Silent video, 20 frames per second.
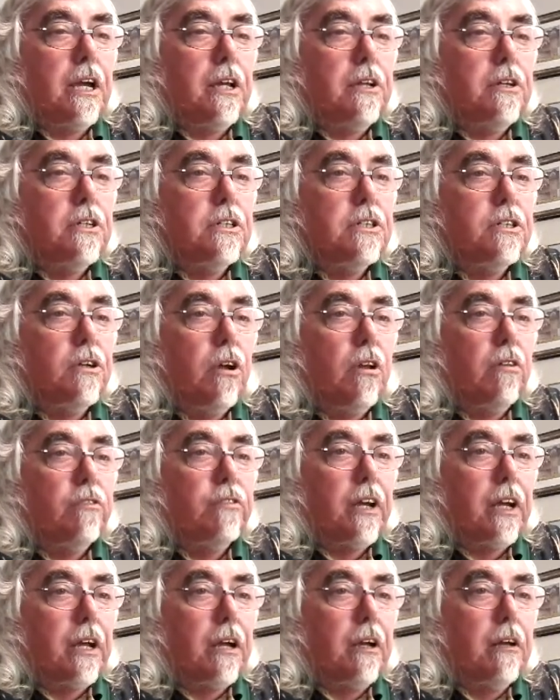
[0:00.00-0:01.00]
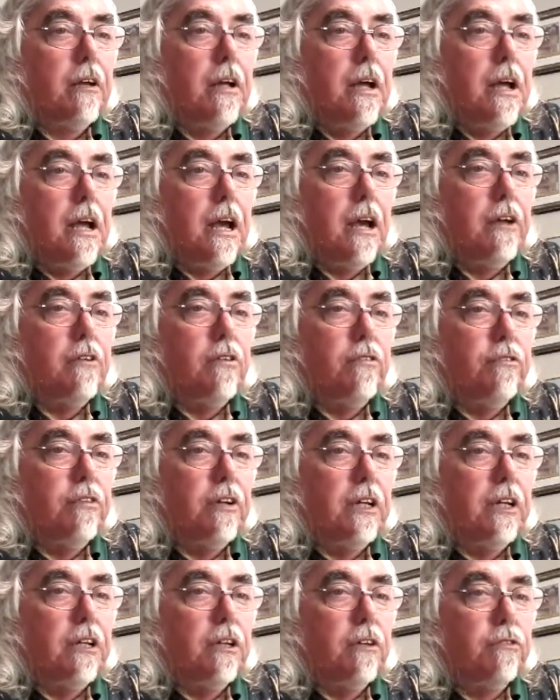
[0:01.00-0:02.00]
and dissolving, and
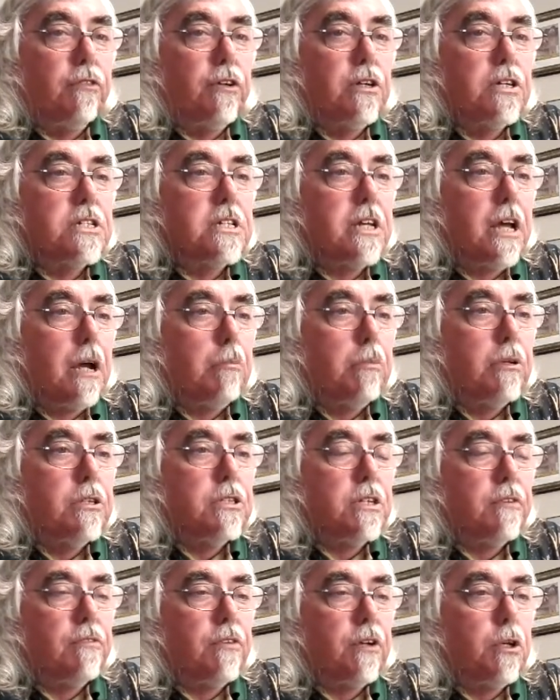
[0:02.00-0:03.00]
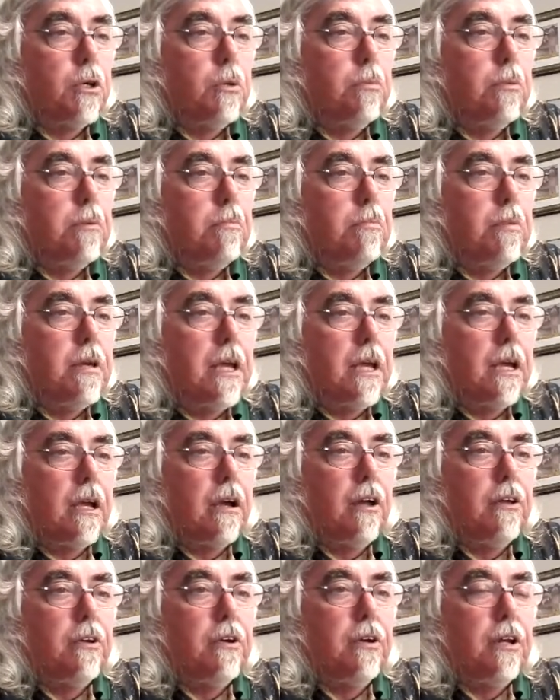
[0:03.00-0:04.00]
revealing the first semblance of a human being
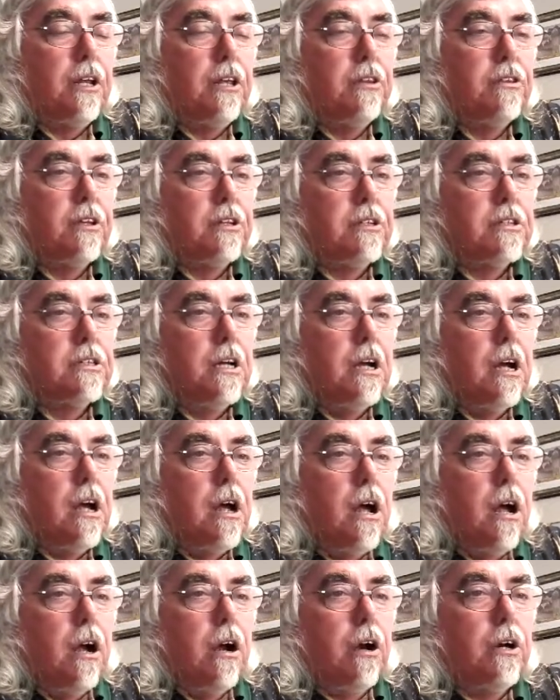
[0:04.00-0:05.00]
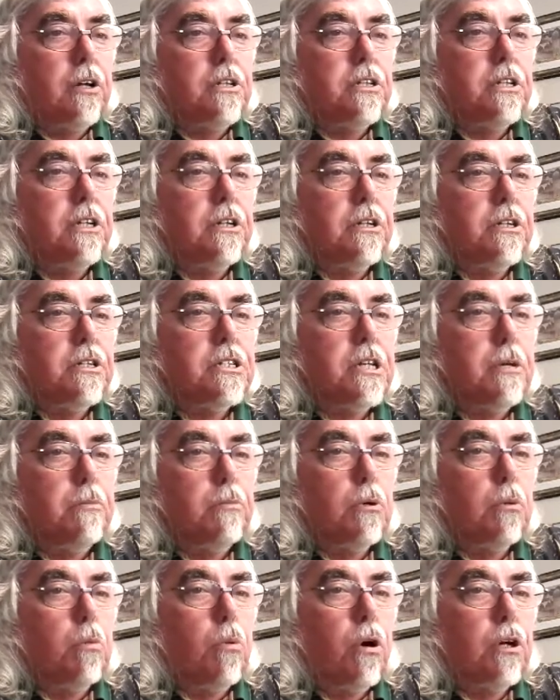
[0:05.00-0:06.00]
underneath it. Her tears seemed
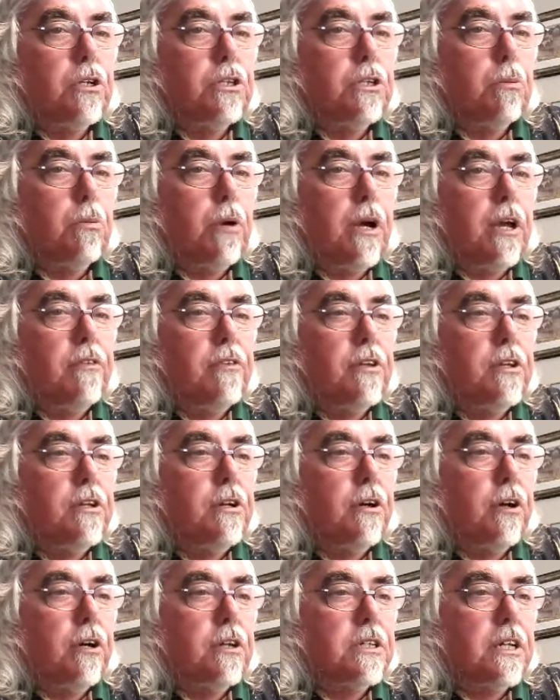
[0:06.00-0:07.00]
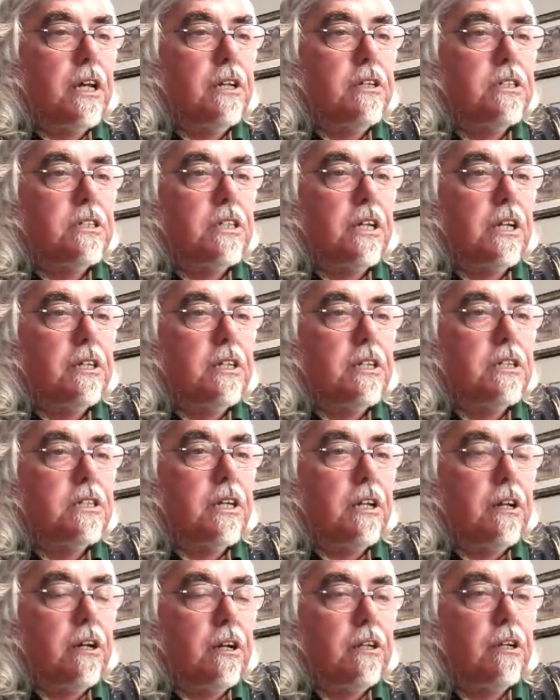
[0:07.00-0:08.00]
to wash away the dirt and sickness
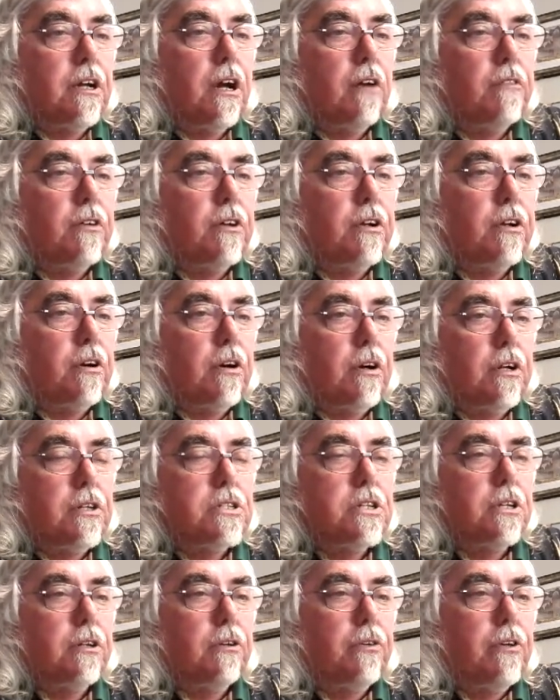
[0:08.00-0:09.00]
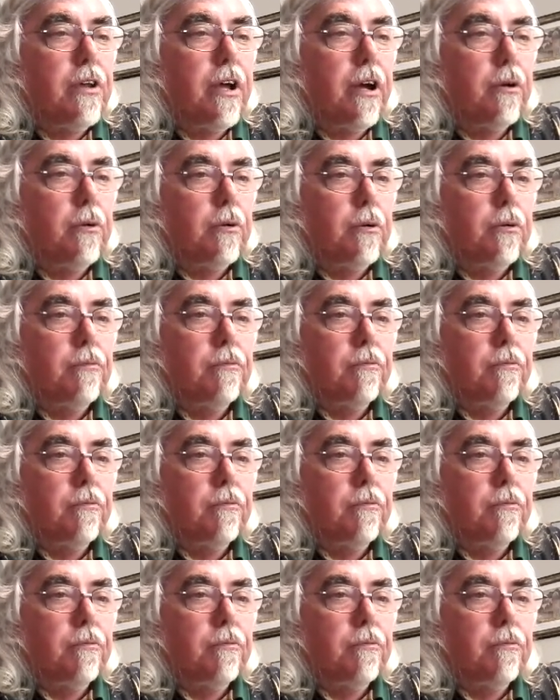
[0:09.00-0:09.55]
that had covered her until now.